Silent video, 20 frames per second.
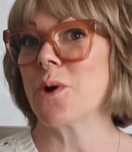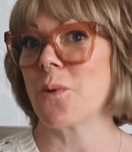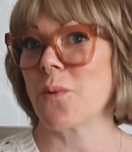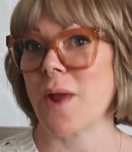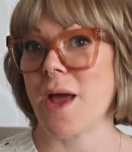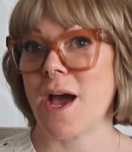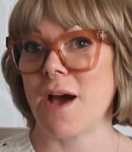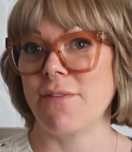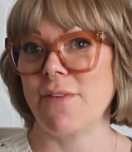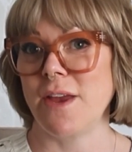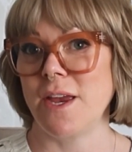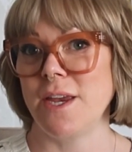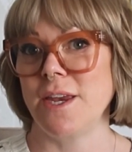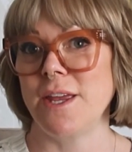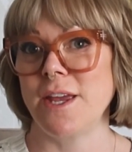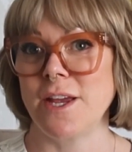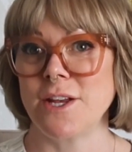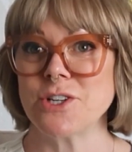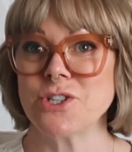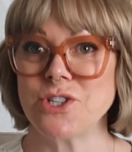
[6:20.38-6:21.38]
don't have
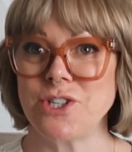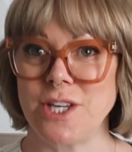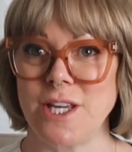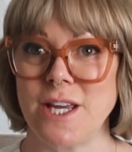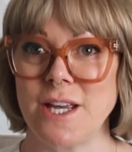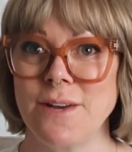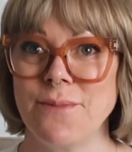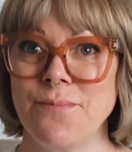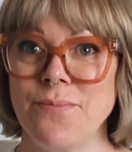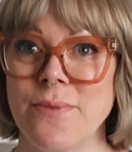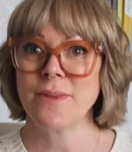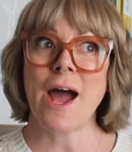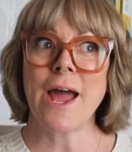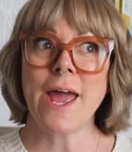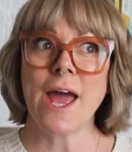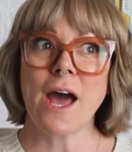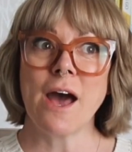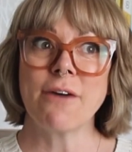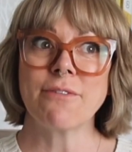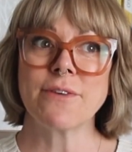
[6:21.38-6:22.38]
ADHD." I
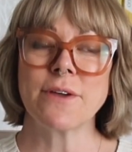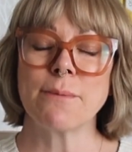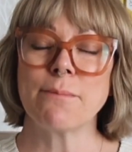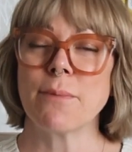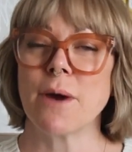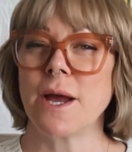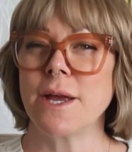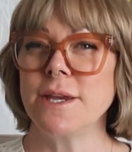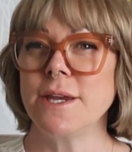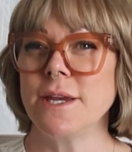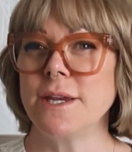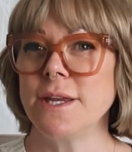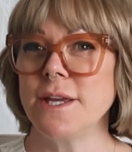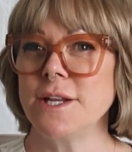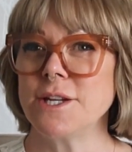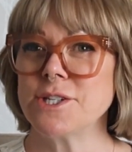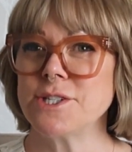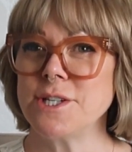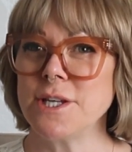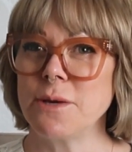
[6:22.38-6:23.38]
have combined
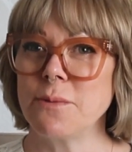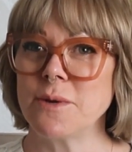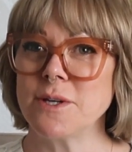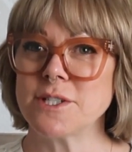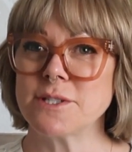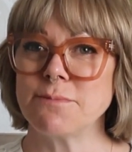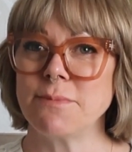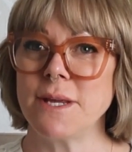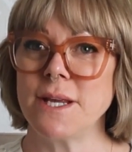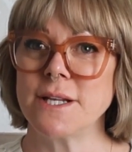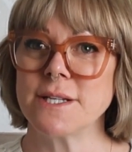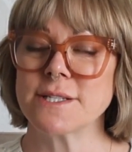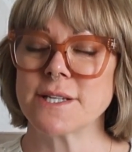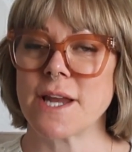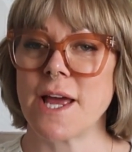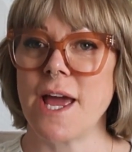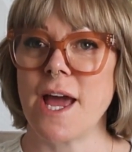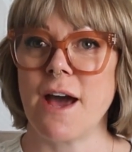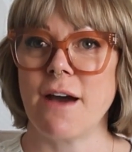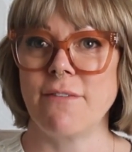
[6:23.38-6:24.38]
ADHD, which means that
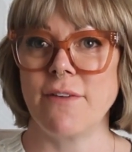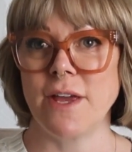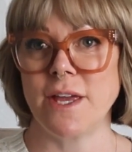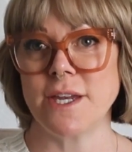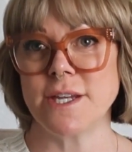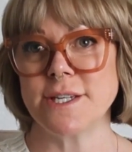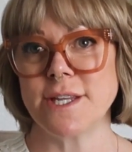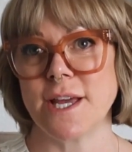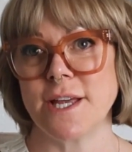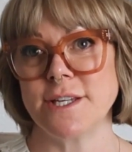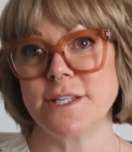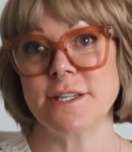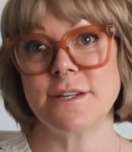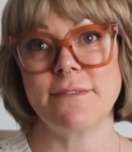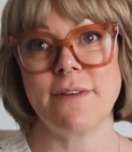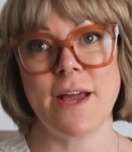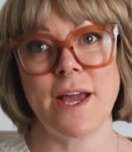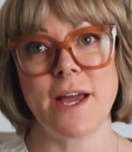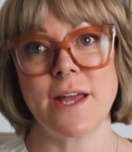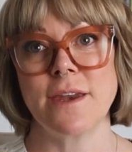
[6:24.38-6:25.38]
I have
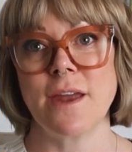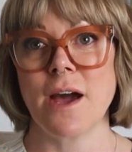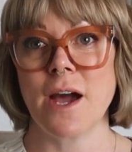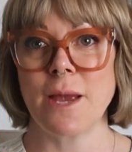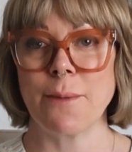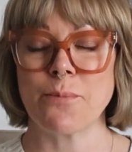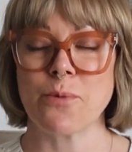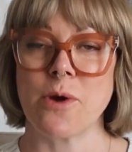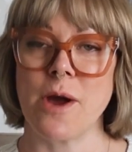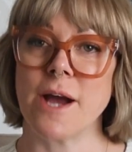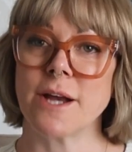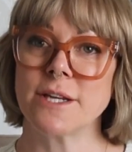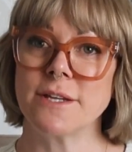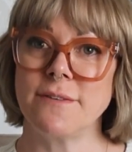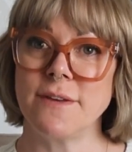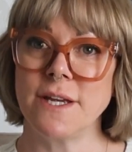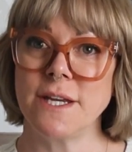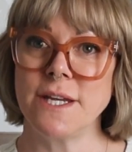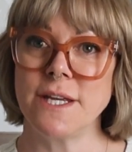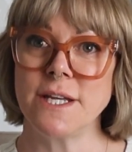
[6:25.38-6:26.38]
inattentive and
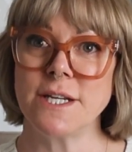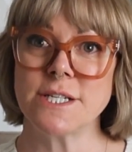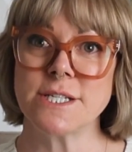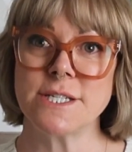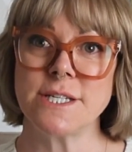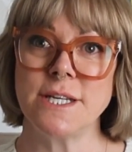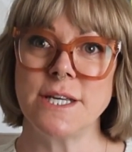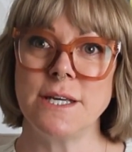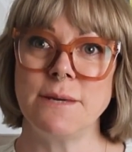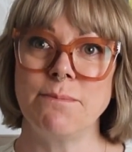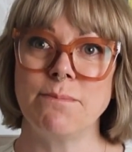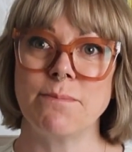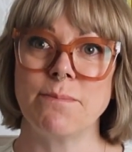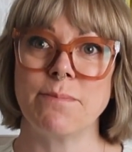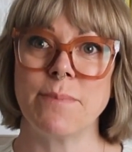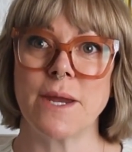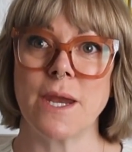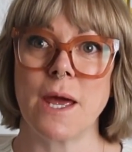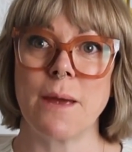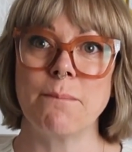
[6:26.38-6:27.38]
hyperactive ADHD,
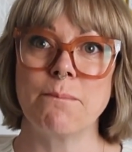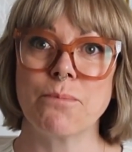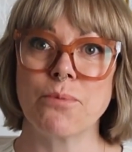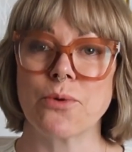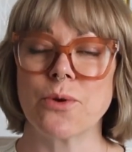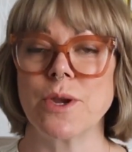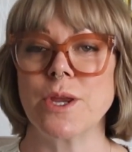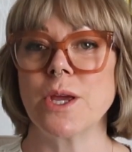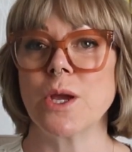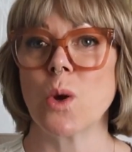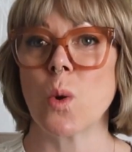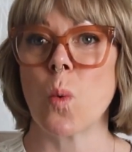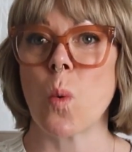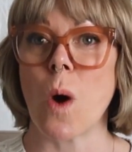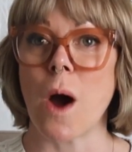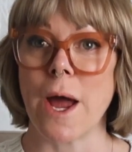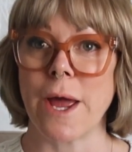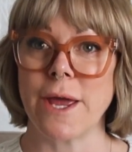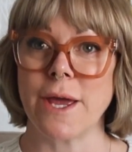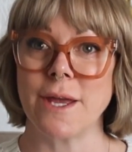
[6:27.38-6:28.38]
but I'm pretty
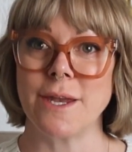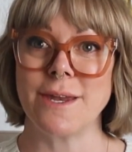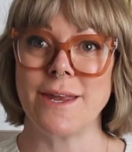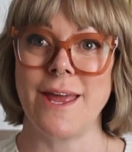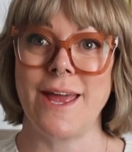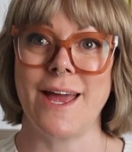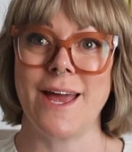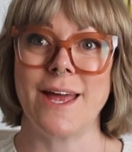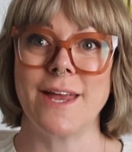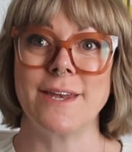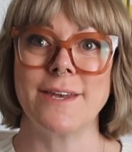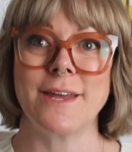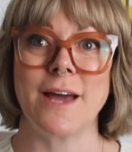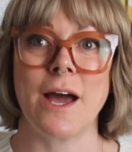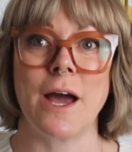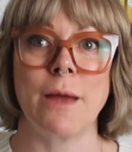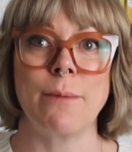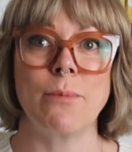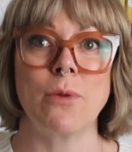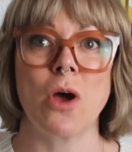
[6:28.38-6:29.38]
quiet and
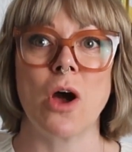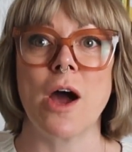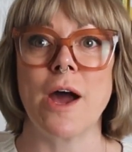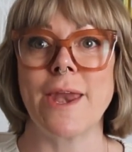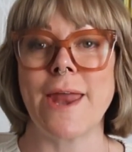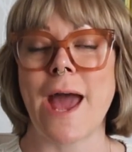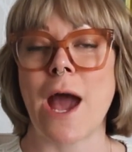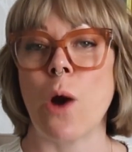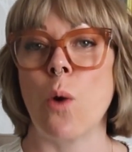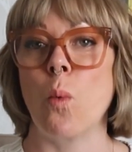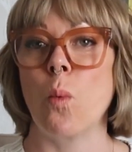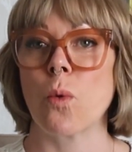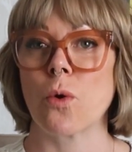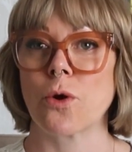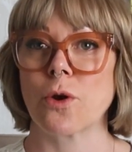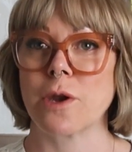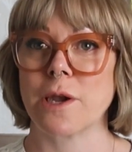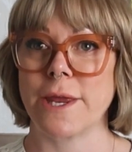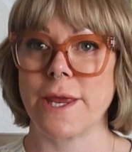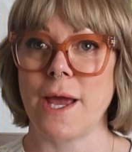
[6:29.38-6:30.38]
I'm not
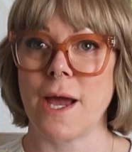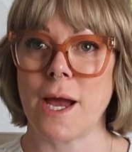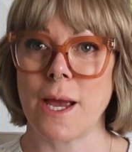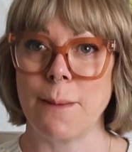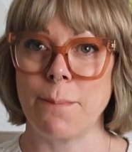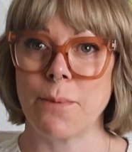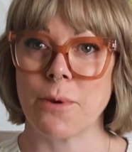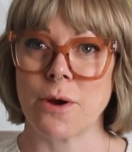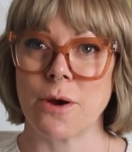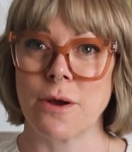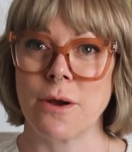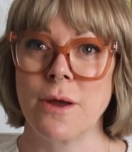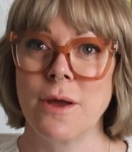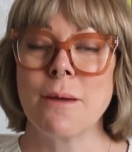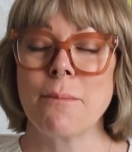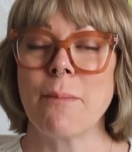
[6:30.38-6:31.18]
outwardly hyper.